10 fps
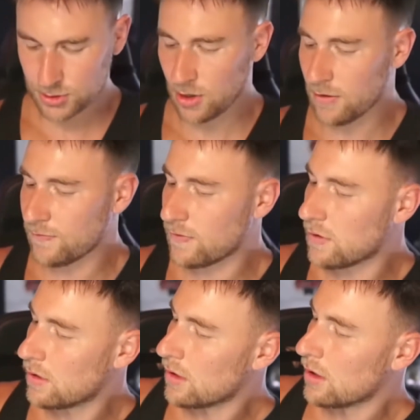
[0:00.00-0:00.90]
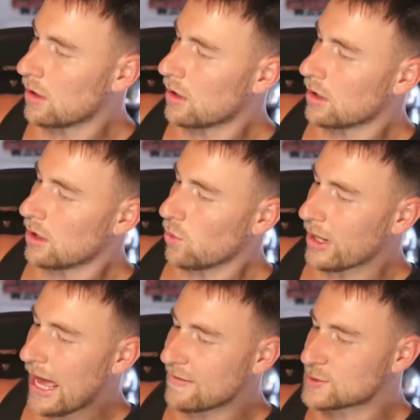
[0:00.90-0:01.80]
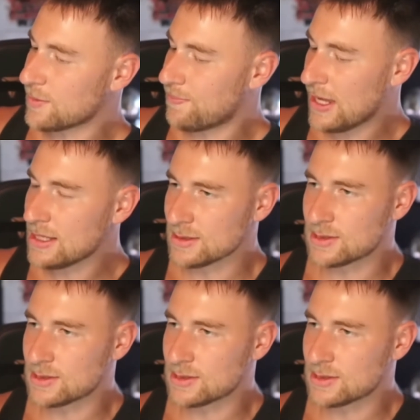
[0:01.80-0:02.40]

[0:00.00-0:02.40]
off, we have some pins,